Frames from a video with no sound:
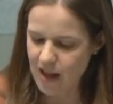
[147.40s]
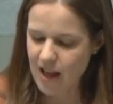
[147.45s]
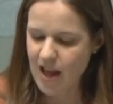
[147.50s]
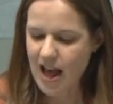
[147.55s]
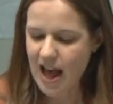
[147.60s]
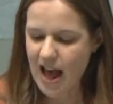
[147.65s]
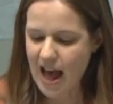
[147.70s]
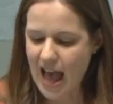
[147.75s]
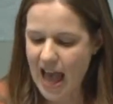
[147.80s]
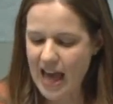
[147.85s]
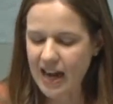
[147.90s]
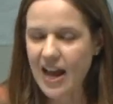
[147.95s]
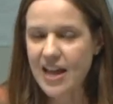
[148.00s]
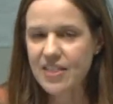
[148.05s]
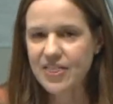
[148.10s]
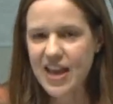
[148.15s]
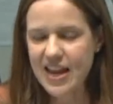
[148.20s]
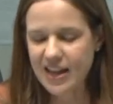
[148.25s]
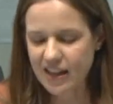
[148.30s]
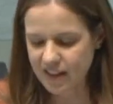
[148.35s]
And I
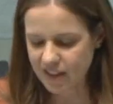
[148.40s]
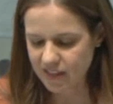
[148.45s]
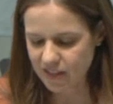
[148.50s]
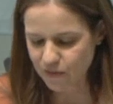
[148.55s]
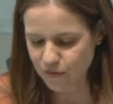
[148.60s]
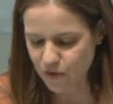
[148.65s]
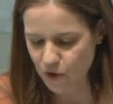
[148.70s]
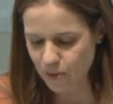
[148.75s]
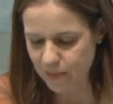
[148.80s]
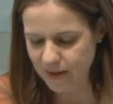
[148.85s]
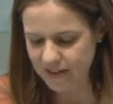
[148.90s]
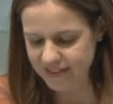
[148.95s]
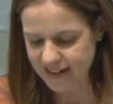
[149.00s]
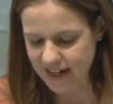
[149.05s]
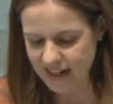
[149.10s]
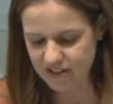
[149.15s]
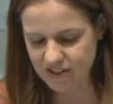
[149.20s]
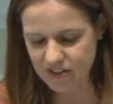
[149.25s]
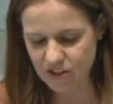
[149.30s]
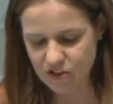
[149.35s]
thank the former
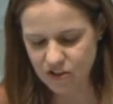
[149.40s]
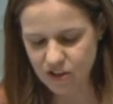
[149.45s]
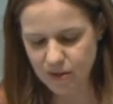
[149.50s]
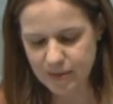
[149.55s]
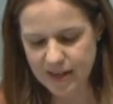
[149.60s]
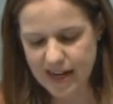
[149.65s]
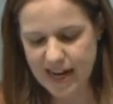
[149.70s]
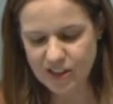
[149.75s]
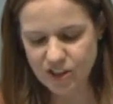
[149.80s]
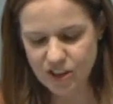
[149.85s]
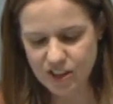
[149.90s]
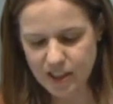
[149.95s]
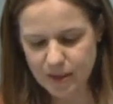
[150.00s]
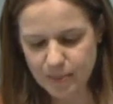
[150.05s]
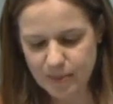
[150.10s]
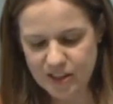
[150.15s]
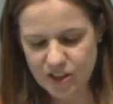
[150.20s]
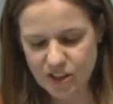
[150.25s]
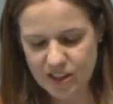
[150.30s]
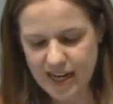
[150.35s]
Sex Discrimination
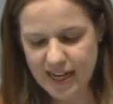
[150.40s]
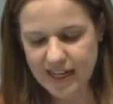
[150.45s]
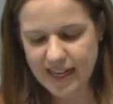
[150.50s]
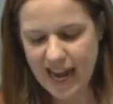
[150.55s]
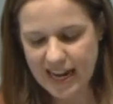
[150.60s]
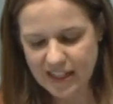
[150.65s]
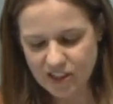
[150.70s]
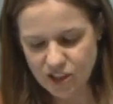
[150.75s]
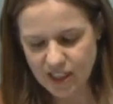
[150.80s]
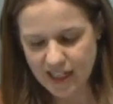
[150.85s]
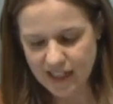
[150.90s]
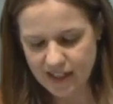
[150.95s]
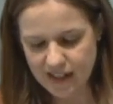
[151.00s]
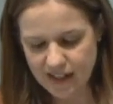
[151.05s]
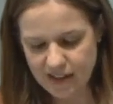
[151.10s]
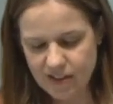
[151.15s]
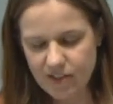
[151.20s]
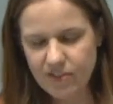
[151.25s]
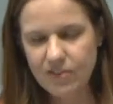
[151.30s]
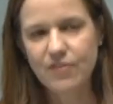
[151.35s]
Commissioner, Kate
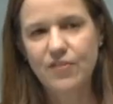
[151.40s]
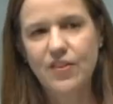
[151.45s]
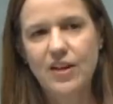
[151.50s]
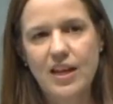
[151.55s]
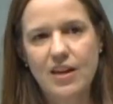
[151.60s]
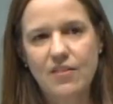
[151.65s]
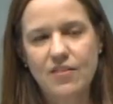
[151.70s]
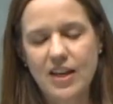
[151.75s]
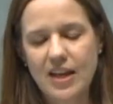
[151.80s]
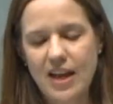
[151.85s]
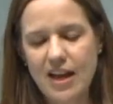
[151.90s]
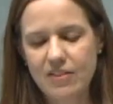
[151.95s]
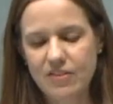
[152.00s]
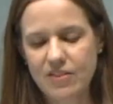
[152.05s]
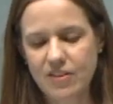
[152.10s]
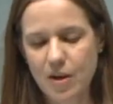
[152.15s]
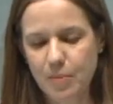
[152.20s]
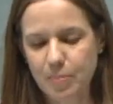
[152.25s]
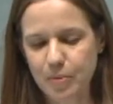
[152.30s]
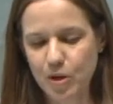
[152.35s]
Jenkins, for giving us
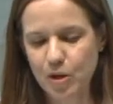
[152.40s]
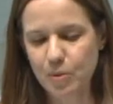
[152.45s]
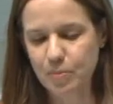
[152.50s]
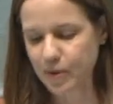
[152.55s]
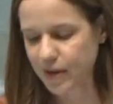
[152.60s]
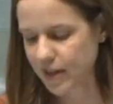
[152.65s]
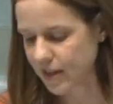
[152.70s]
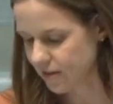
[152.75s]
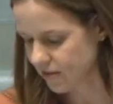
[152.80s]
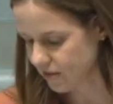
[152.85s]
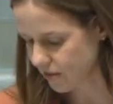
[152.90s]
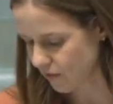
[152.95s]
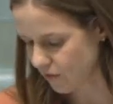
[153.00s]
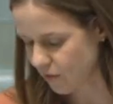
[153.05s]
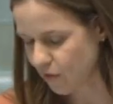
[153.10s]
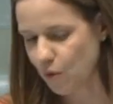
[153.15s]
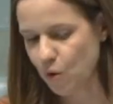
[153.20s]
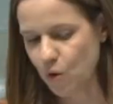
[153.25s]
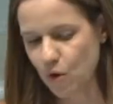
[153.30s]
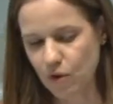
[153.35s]
a blueprint
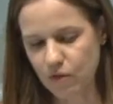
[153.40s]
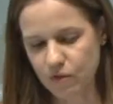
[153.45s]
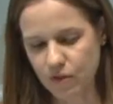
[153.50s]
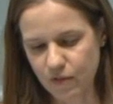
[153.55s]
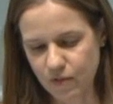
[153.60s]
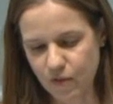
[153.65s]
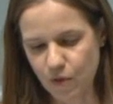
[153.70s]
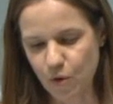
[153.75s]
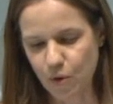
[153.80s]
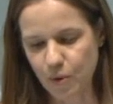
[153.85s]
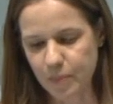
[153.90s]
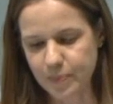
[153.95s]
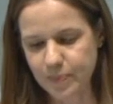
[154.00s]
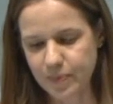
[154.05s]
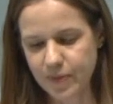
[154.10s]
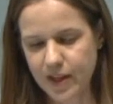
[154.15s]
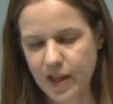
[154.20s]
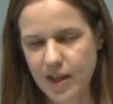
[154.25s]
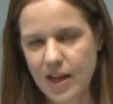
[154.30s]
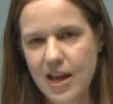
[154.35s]
for reform.
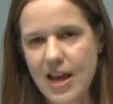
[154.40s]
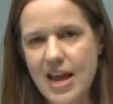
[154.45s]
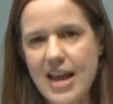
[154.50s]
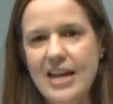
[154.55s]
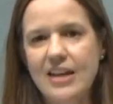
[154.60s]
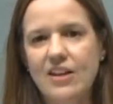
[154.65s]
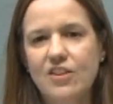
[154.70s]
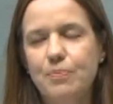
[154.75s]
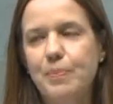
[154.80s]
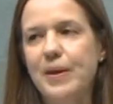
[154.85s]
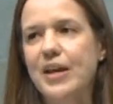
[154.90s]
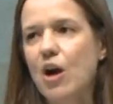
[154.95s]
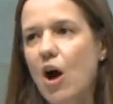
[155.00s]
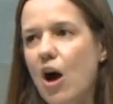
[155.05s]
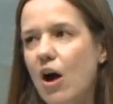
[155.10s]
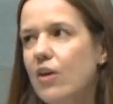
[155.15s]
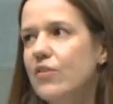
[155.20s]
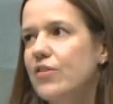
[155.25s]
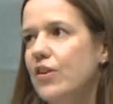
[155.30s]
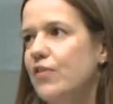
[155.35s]
It is
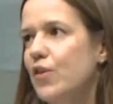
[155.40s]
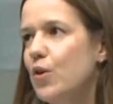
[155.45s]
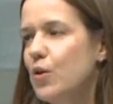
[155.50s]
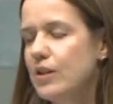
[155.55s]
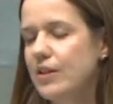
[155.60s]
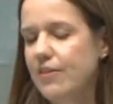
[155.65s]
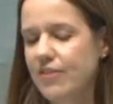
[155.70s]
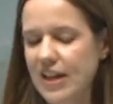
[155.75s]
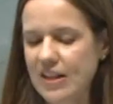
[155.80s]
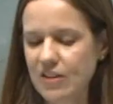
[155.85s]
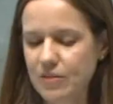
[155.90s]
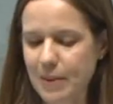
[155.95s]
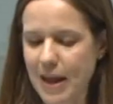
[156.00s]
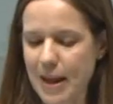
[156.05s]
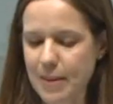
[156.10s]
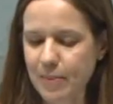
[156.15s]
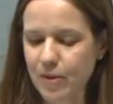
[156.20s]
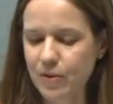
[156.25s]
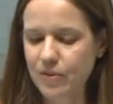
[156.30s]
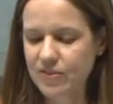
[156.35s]
because of all of these
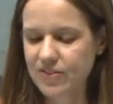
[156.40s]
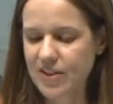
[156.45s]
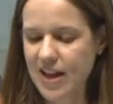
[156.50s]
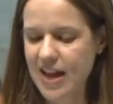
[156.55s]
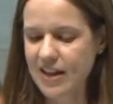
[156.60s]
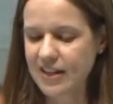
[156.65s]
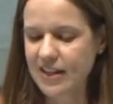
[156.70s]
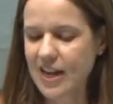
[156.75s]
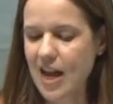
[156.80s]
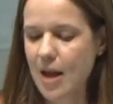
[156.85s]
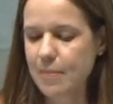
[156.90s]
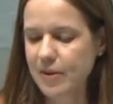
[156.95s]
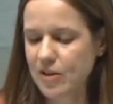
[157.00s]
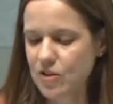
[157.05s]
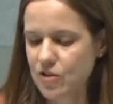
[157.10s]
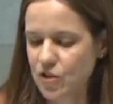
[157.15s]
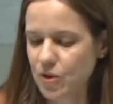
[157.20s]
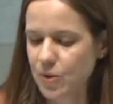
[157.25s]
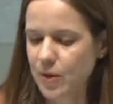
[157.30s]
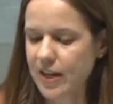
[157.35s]
people standing up
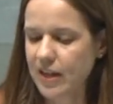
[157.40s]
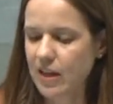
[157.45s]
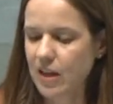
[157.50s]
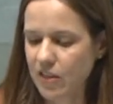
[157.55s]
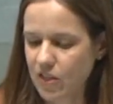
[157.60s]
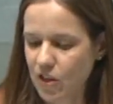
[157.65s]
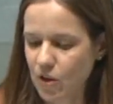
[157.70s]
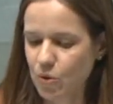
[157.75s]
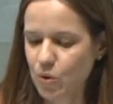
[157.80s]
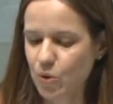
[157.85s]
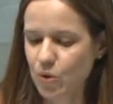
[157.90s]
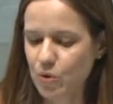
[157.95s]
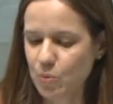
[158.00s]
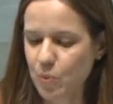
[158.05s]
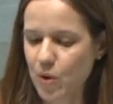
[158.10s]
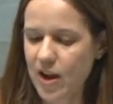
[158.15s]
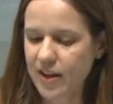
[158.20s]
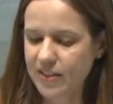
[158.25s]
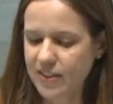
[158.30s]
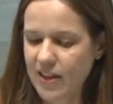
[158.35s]
and doing the good
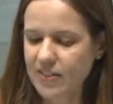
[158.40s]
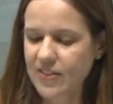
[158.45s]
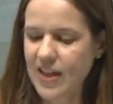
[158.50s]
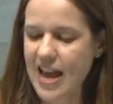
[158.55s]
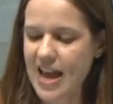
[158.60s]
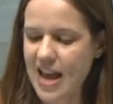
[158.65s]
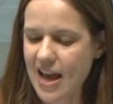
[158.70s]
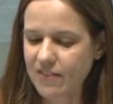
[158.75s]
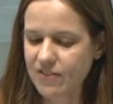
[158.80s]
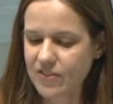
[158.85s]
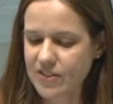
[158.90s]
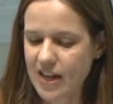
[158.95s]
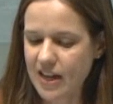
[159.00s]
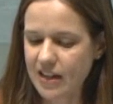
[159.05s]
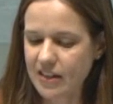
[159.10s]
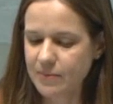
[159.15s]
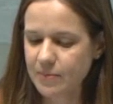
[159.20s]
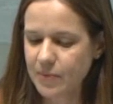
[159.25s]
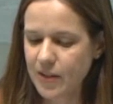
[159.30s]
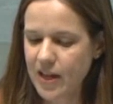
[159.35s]
work that they have
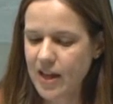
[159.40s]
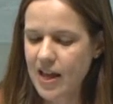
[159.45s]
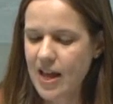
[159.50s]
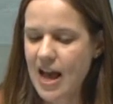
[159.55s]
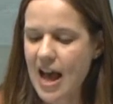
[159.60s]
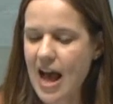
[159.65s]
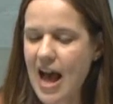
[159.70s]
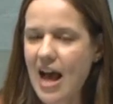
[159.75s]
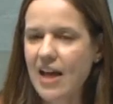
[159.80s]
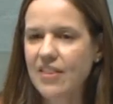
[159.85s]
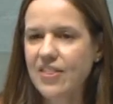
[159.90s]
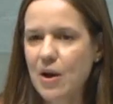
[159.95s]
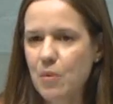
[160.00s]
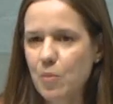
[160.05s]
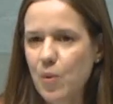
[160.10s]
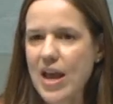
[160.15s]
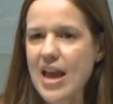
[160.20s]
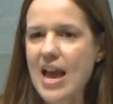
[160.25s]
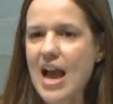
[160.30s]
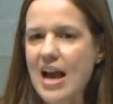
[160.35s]
done that
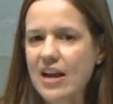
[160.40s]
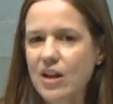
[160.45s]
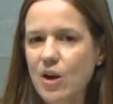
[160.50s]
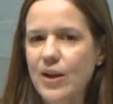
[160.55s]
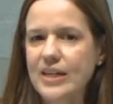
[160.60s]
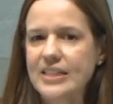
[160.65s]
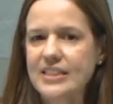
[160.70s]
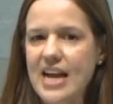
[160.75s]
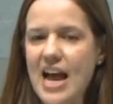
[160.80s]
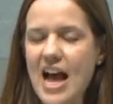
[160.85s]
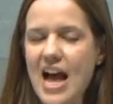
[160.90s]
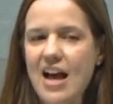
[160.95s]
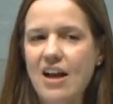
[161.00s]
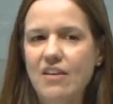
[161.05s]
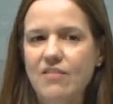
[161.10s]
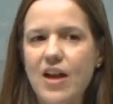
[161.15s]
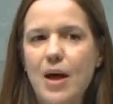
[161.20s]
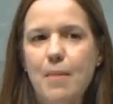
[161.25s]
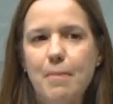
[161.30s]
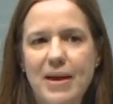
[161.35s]
we are going to
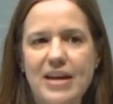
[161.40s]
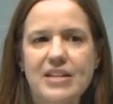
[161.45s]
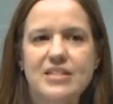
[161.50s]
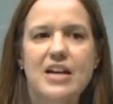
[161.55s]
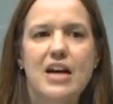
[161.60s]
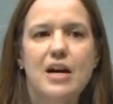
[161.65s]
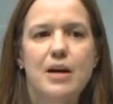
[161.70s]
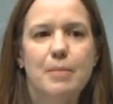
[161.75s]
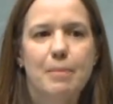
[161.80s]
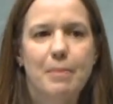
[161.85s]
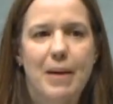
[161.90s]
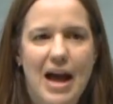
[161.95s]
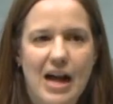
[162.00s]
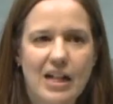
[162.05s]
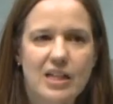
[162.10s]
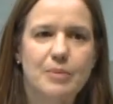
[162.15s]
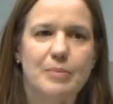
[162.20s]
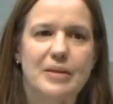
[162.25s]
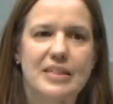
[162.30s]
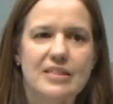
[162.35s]
have a better
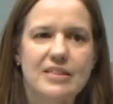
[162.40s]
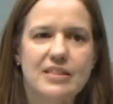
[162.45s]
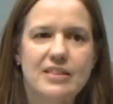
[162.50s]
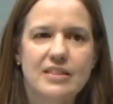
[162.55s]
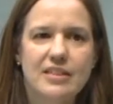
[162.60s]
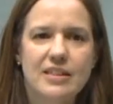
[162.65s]
parliament,